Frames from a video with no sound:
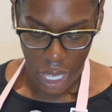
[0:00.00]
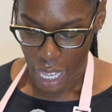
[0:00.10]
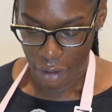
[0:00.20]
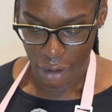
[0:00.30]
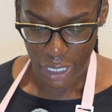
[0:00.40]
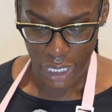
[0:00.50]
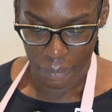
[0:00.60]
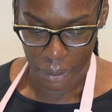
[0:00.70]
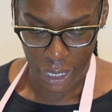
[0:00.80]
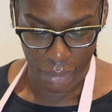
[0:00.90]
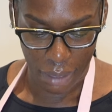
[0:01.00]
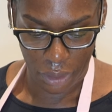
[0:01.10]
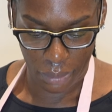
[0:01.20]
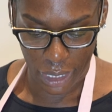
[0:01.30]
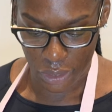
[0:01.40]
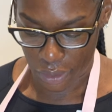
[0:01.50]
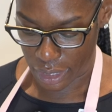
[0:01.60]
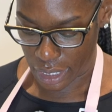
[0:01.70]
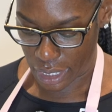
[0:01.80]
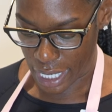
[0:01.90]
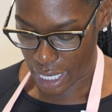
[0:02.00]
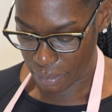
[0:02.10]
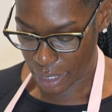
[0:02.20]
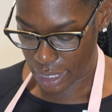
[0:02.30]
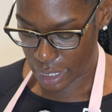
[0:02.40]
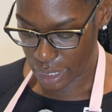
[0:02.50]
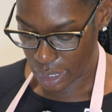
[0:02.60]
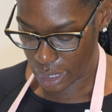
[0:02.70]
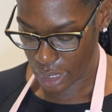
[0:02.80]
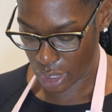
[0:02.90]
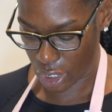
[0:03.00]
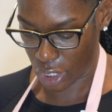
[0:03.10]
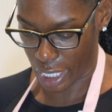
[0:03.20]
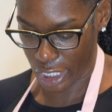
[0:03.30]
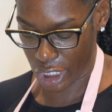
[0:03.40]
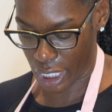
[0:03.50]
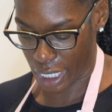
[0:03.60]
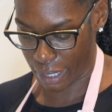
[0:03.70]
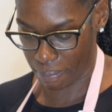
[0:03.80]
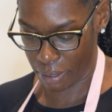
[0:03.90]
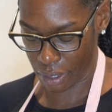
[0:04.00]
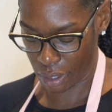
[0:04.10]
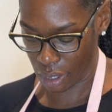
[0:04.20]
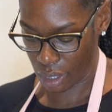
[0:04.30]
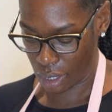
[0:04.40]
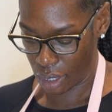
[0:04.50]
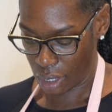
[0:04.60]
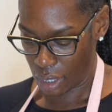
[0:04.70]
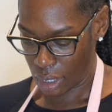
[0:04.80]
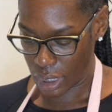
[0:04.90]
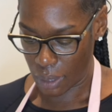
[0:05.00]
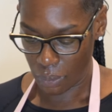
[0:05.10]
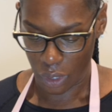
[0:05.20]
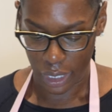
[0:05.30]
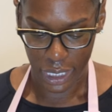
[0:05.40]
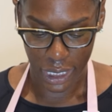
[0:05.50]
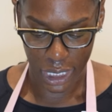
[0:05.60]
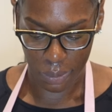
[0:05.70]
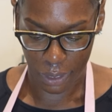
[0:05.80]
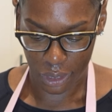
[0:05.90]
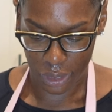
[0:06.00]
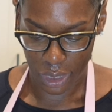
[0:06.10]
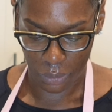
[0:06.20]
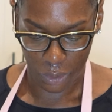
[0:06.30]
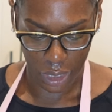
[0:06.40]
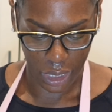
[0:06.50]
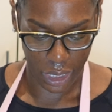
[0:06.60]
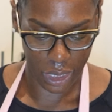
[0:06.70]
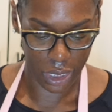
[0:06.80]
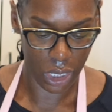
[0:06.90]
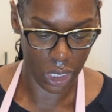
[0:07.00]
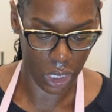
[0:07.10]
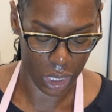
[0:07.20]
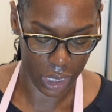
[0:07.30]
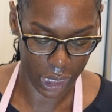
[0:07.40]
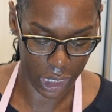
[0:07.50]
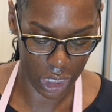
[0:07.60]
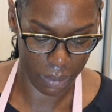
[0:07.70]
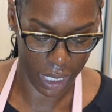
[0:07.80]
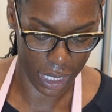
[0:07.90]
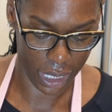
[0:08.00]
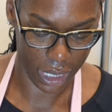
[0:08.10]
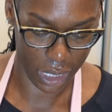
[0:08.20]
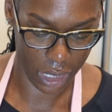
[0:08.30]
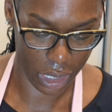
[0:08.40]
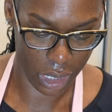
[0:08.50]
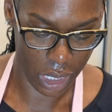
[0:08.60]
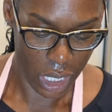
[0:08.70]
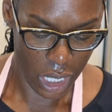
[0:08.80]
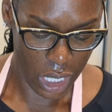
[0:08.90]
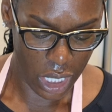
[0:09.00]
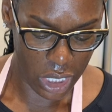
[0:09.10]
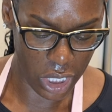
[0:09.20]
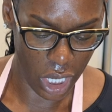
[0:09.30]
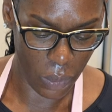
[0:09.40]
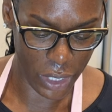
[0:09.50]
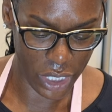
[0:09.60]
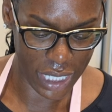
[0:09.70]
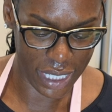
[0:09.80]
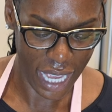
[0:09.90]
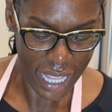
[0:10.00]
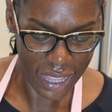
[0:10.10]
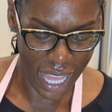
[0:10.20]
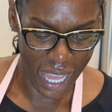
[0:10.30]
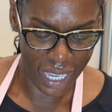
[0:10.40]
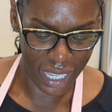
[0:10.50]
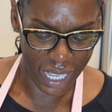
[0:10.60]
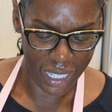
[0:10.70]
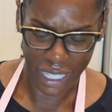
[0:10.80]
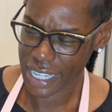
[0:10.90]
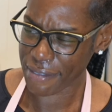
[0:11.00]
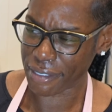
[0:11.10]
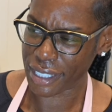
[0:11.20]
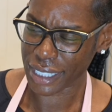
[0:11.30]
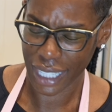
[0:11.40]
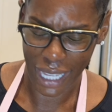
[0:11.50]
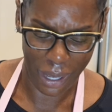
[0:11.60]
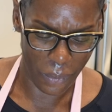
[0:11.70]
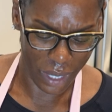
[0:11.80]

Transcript: All right, so I put all my blueberries on there. Now I'm gonna crush up some walnuts and sprinkle some walnuts on each pancake. So when she said that, like me looked like